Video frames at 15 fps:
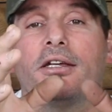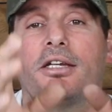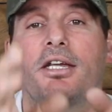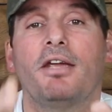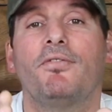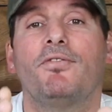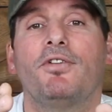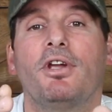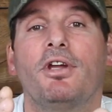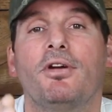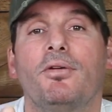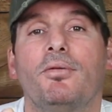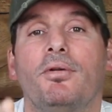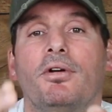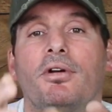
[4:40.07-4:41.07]
give
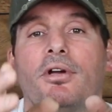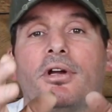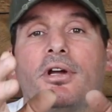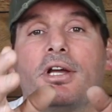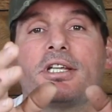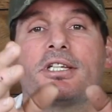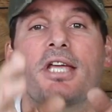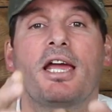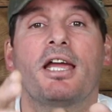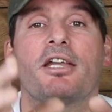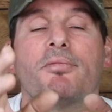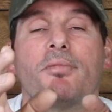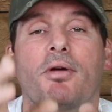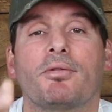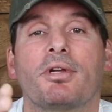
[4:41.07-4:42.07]
you a certain
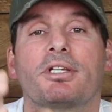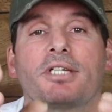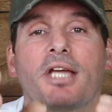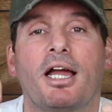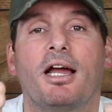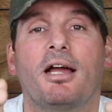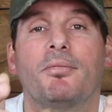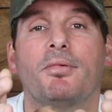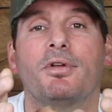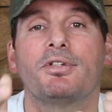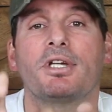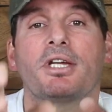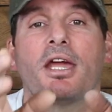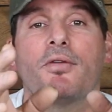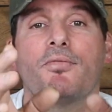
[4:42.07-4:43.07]
amount of time
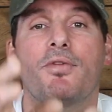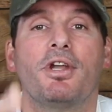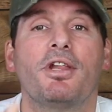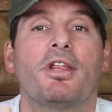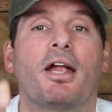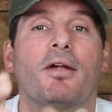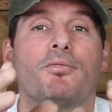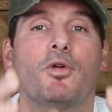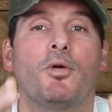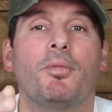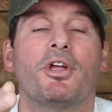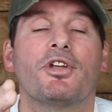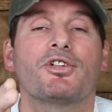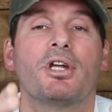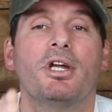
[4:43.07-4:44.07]
to get rid of that
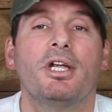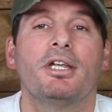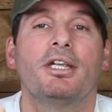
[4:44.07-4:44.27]
rubbish.